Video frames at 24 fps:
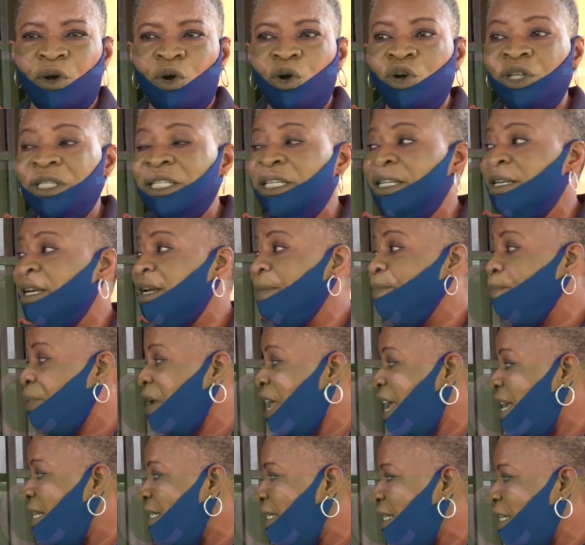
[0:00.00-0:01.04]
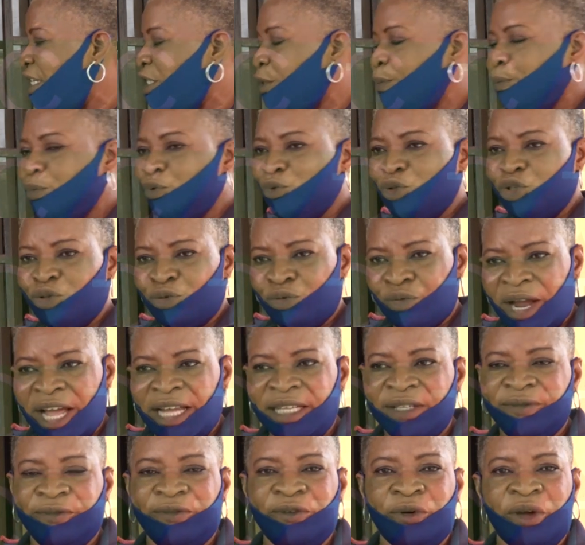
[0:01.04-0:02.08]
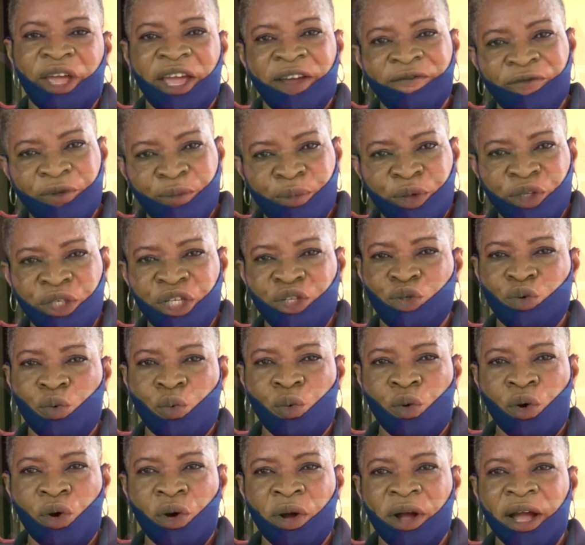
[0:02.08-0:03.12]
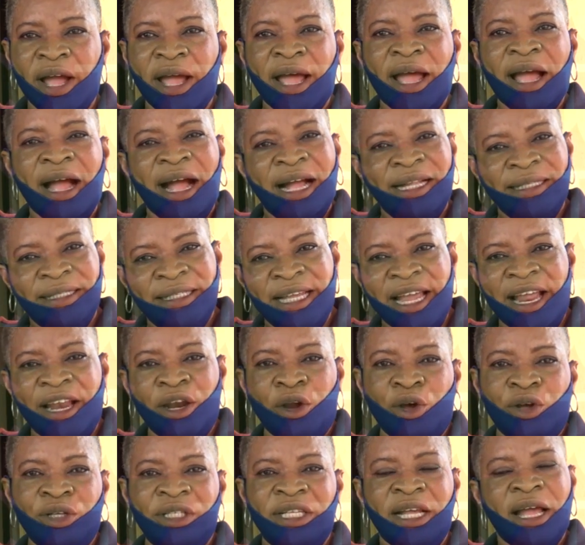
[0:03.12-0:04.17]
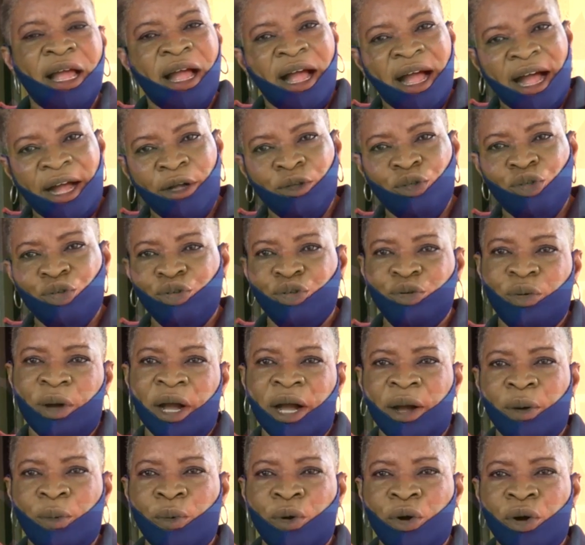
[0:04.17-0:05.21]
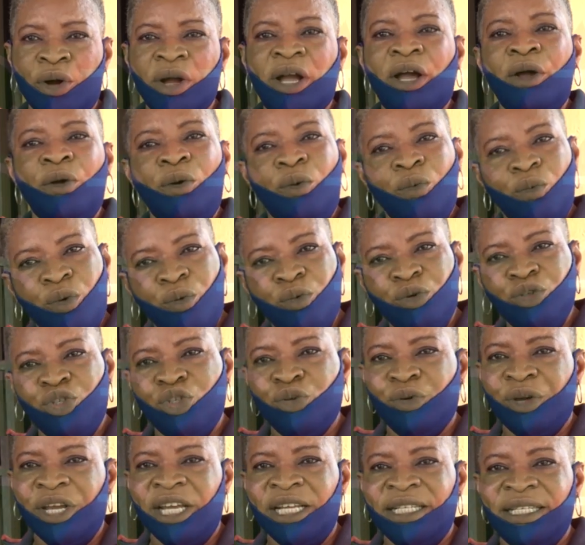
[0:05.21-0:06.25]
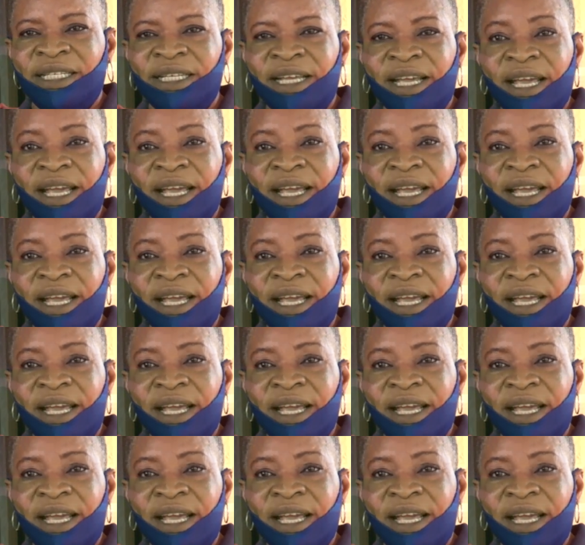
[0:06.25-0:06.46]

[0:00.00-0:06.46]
Until the place is put right for everybody to work and tell us how to do our work, we will do it.